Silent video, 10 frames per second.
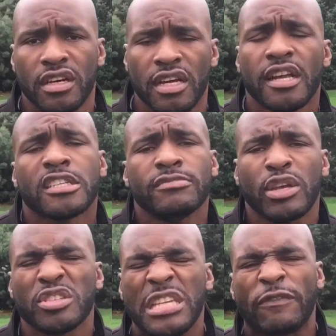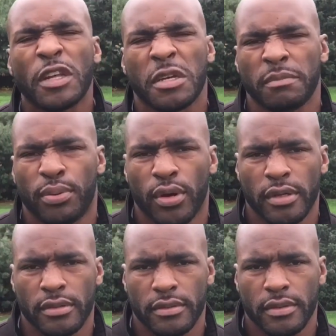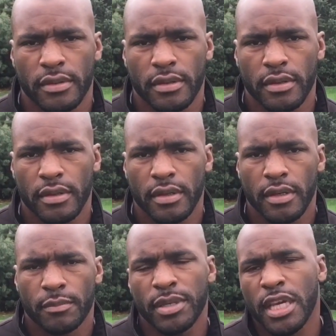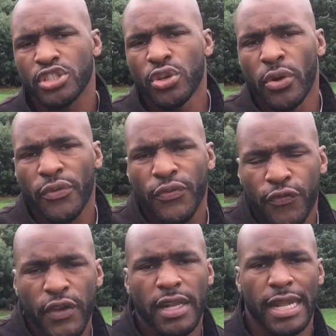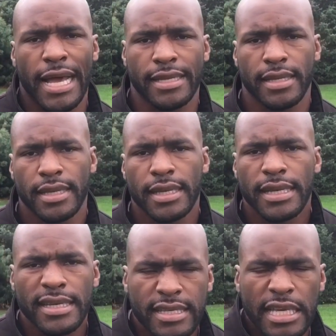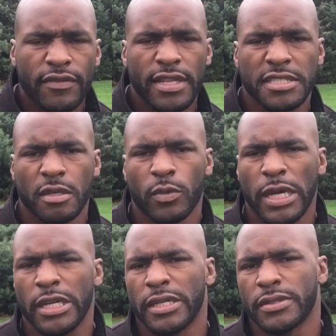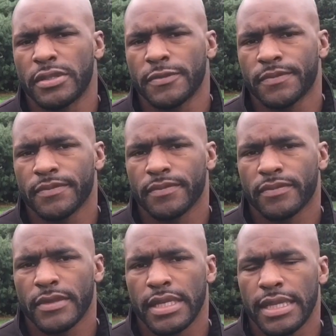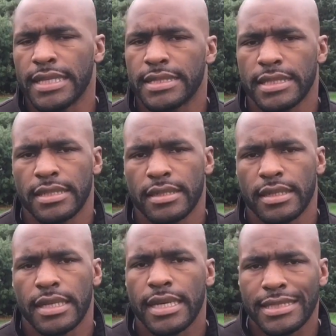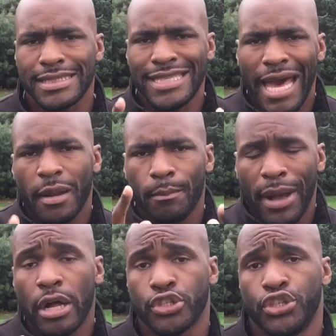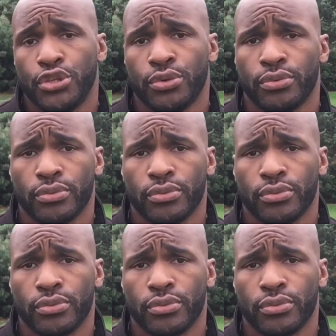good, to make yourself look important because you don't feel like giving to someone else. Listen, it's not about you.